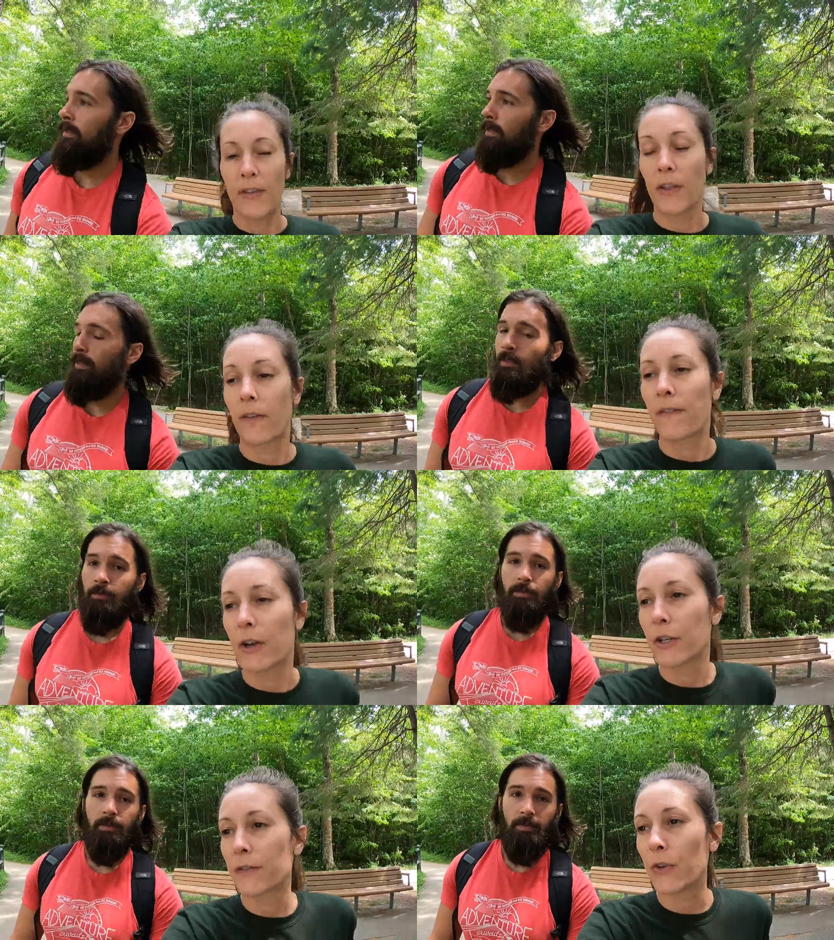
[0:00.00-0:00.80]
Speaker 1: we found the
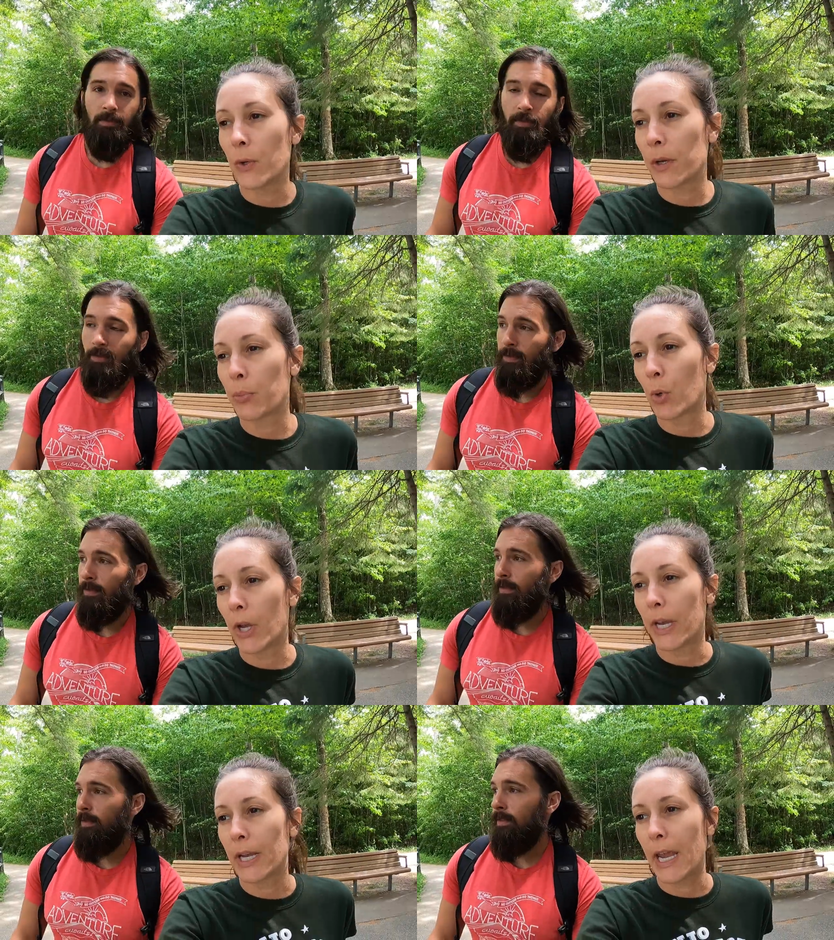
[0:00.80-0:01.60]
first viewing
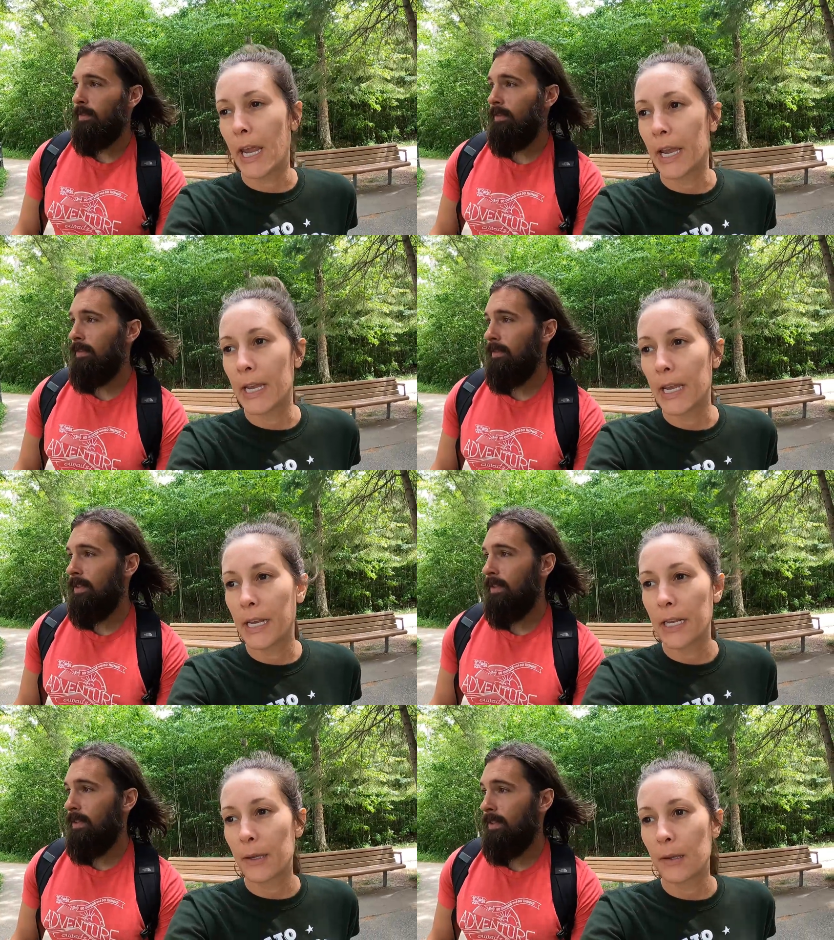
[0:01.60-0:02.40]
point and it
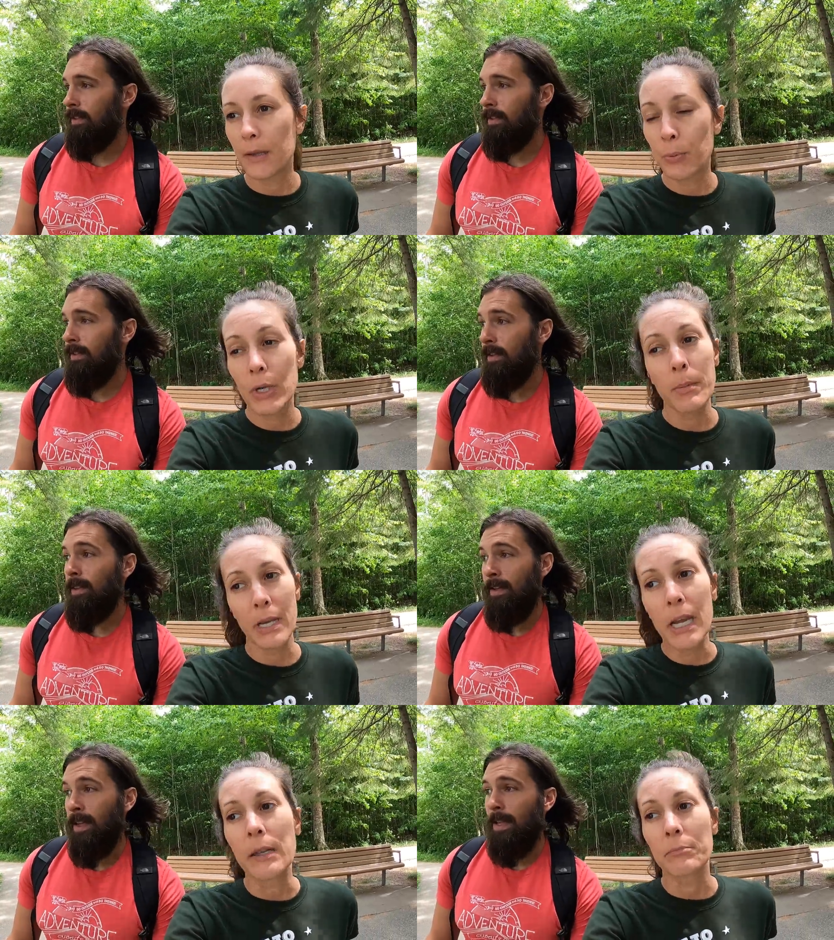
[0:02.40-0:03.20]
is, it's
Speaker 2: pretty
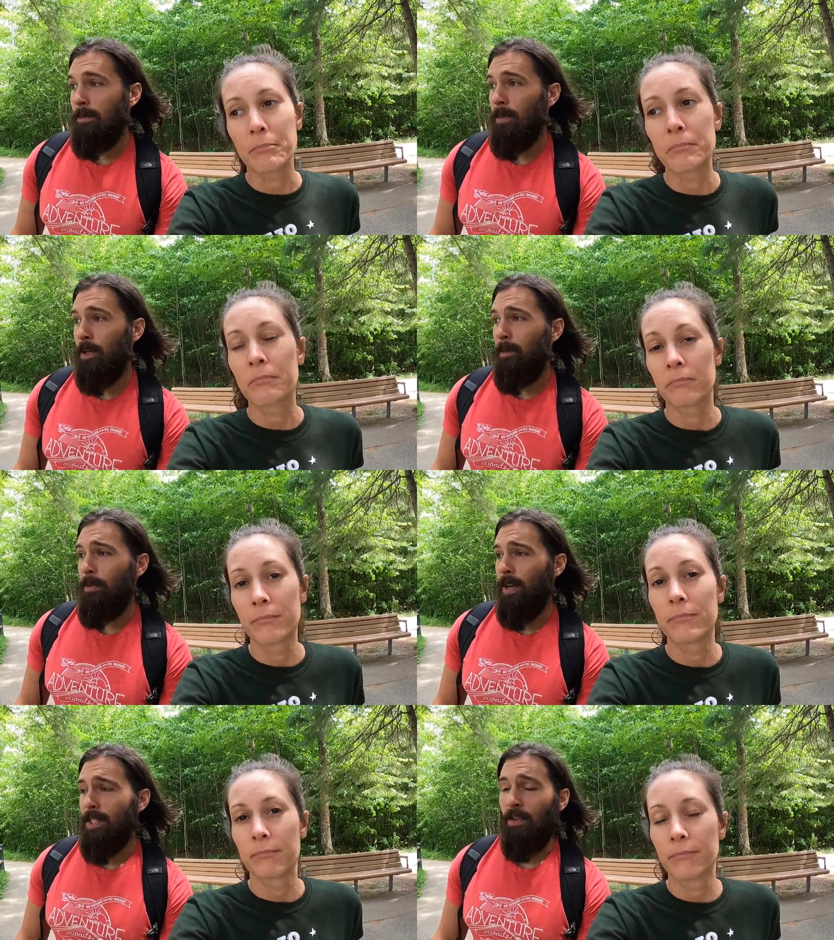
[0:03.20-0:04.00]
big. It's pretty
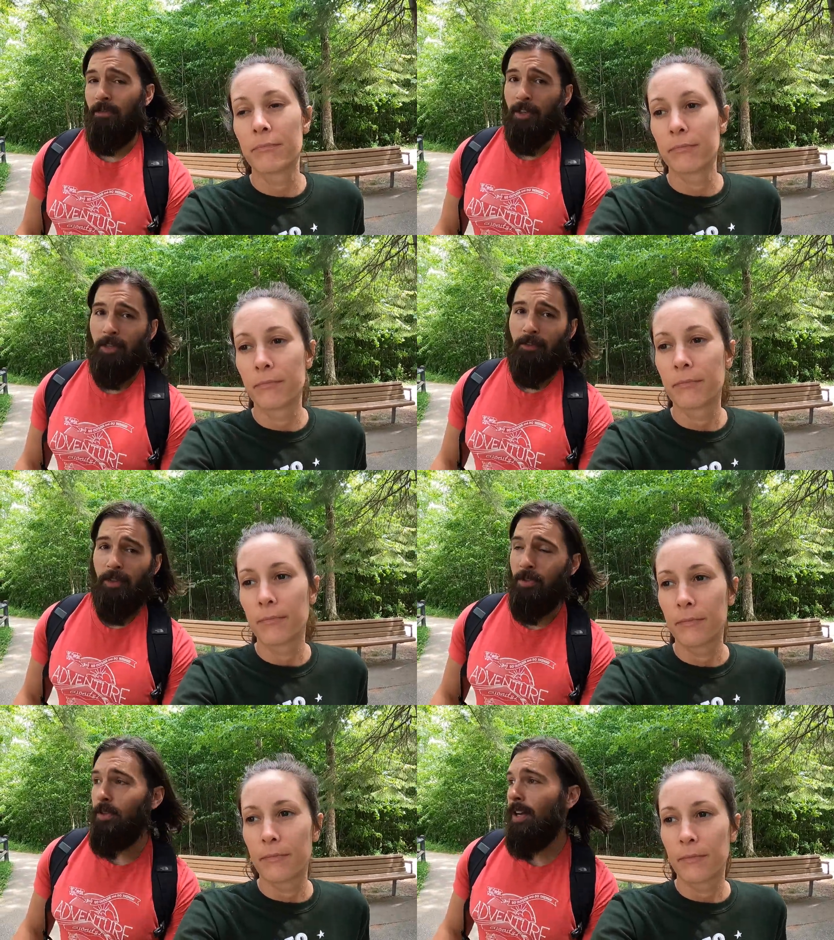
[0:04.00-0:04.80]
impressive, 50
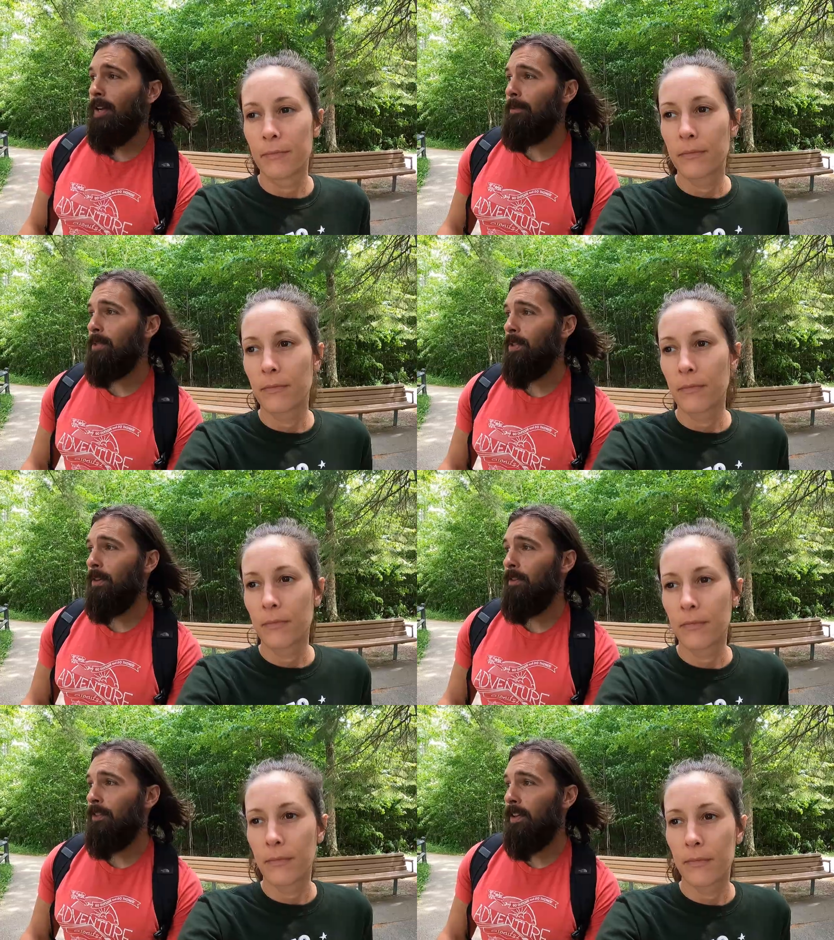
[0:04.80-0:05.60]
foot drop,
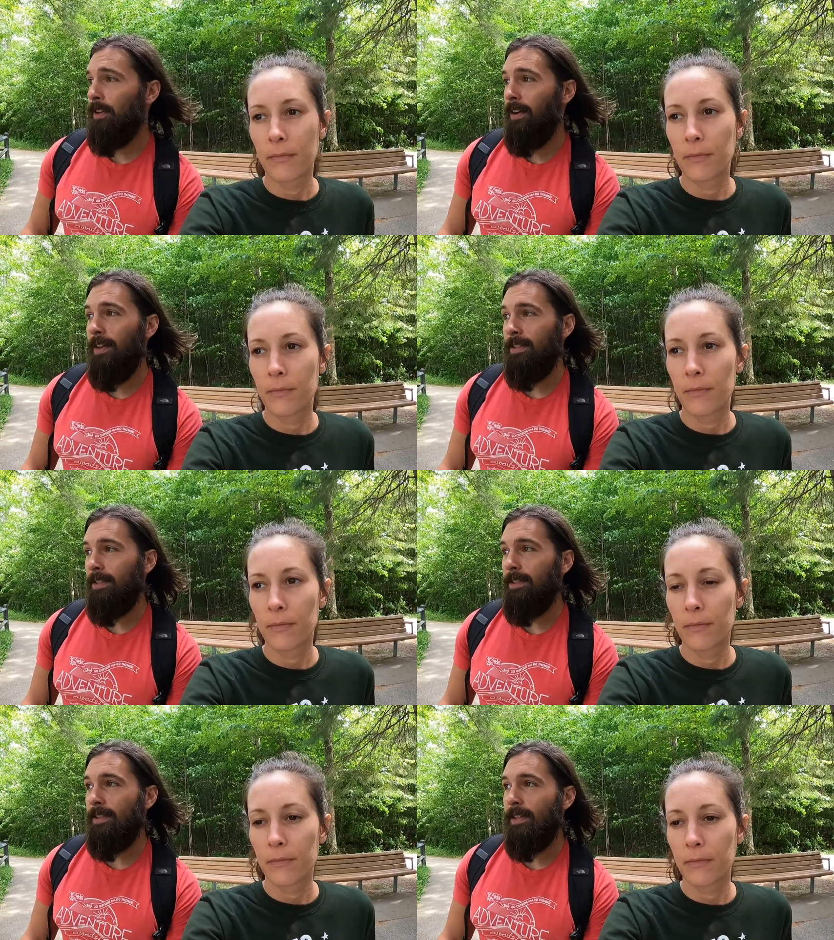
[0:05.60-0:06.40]
200 feet across.
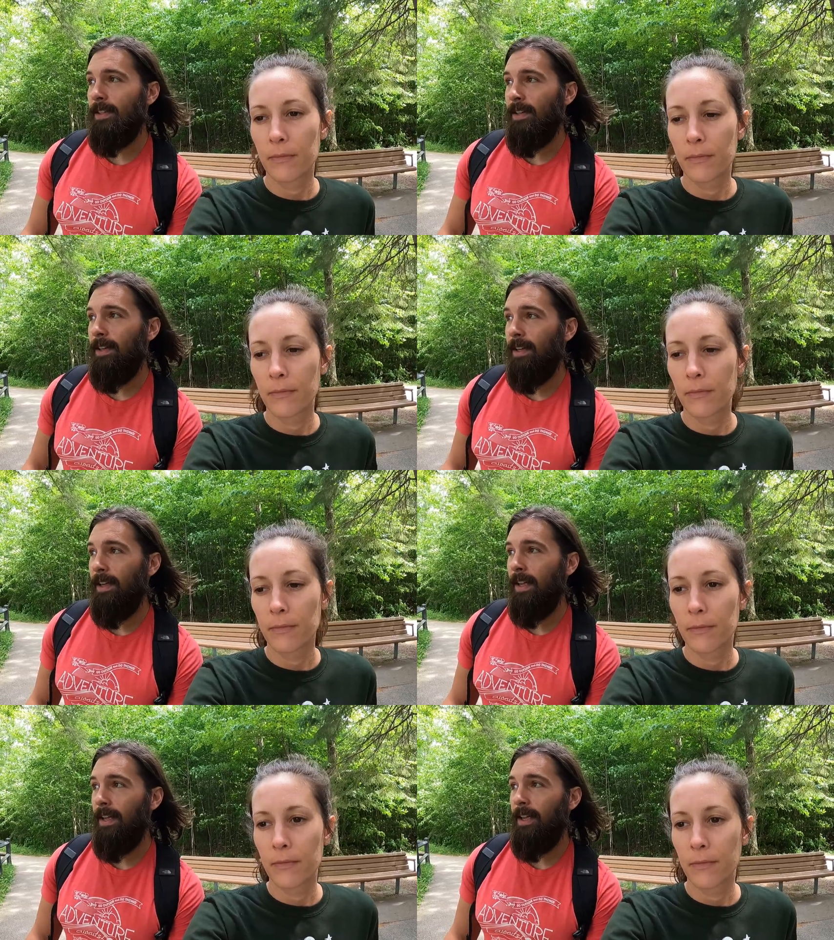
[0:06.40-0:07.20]
It's, uh,
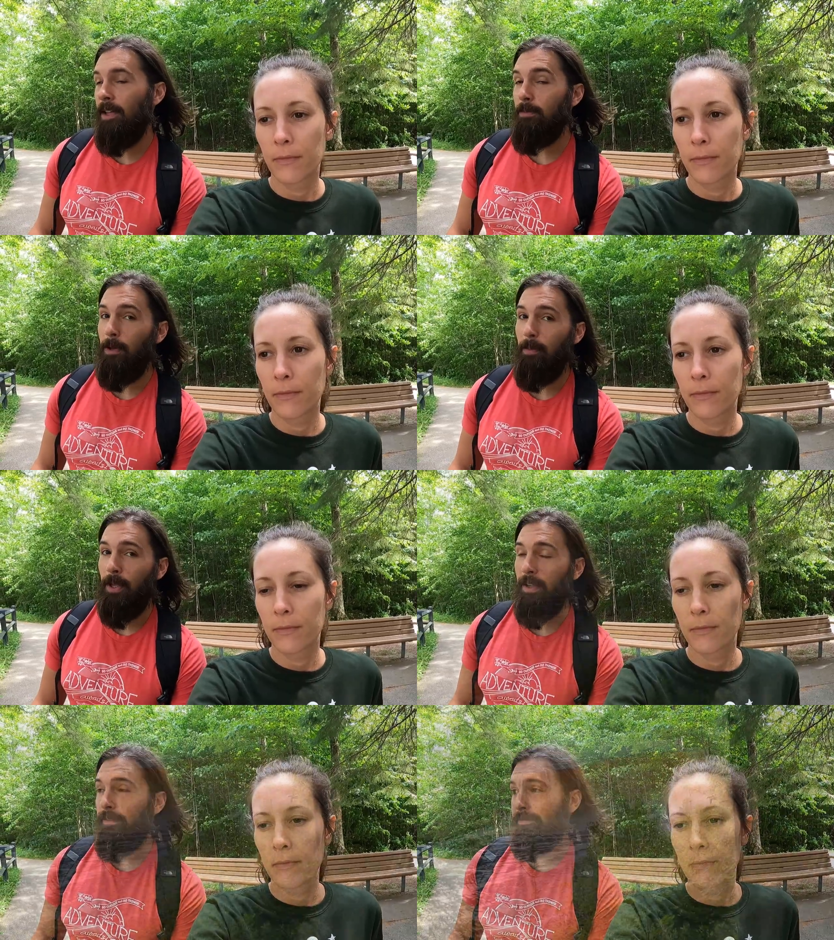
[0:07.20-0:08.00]
it's pretty
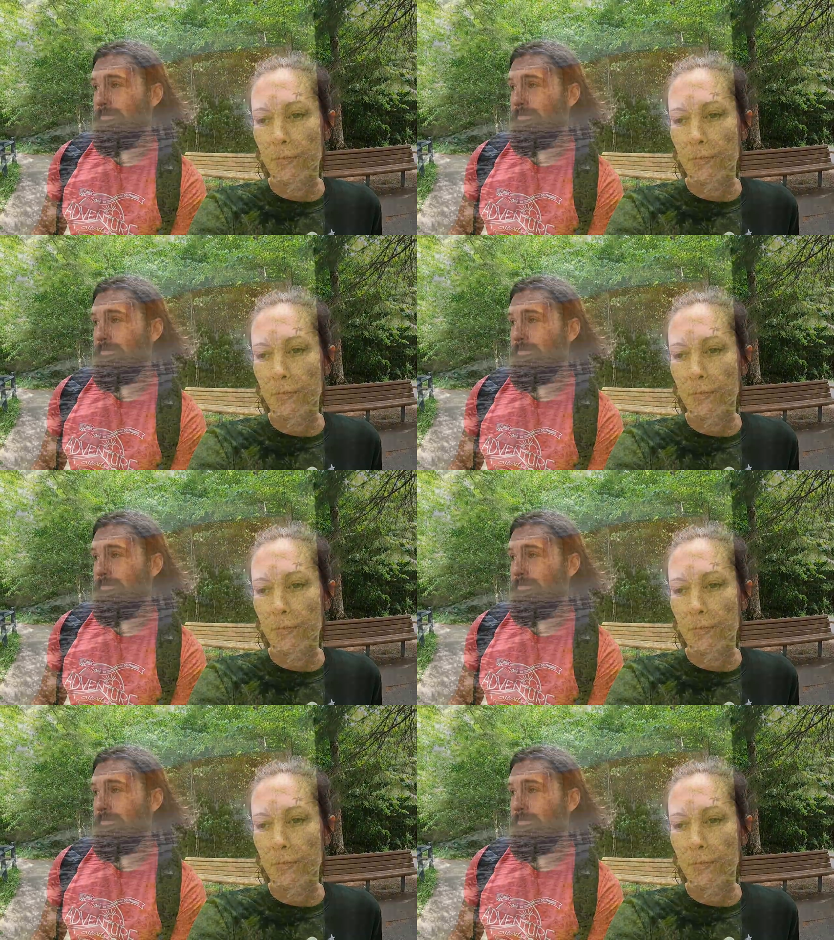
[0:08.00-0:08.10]
big.